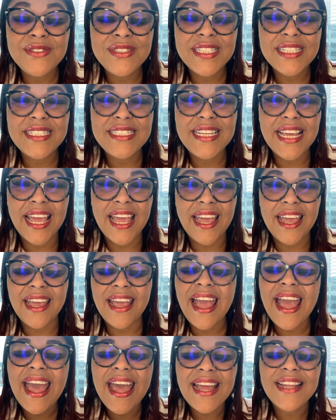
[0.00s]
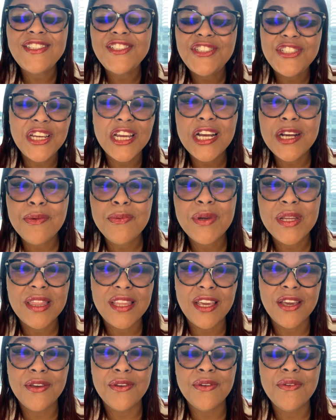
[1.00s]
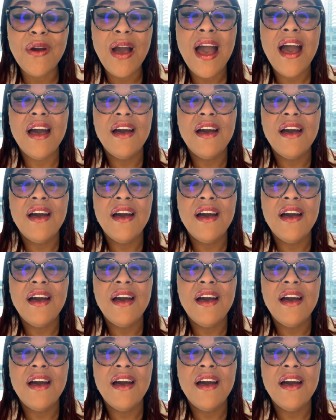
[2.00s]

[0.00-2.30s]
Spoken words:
today and share with you